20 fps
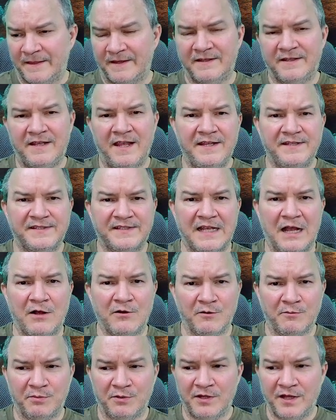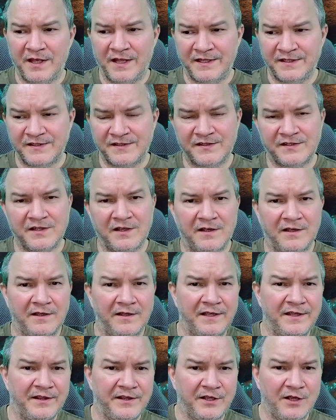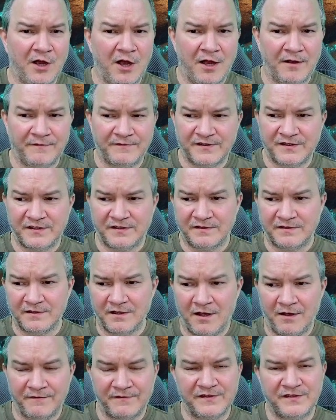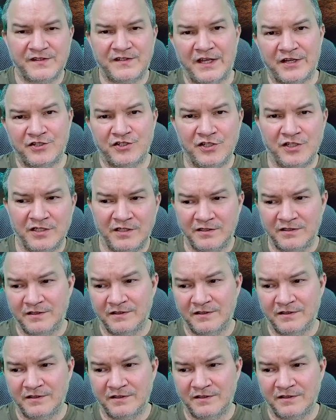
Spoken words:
case out a place in the off session.